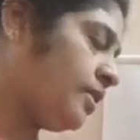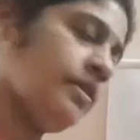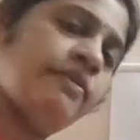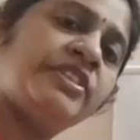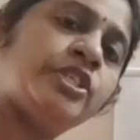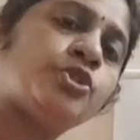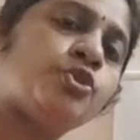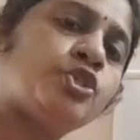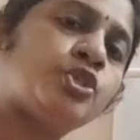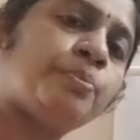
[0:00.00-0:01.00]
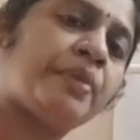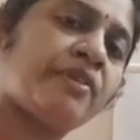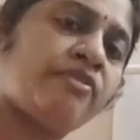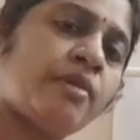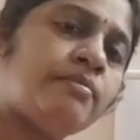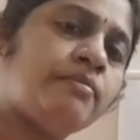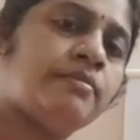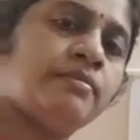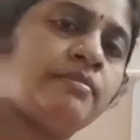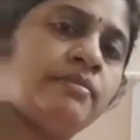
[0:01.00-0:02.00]
which is used to perform
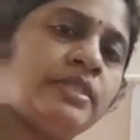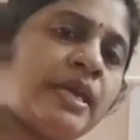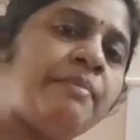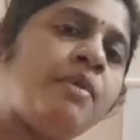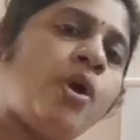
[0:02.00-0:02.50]
some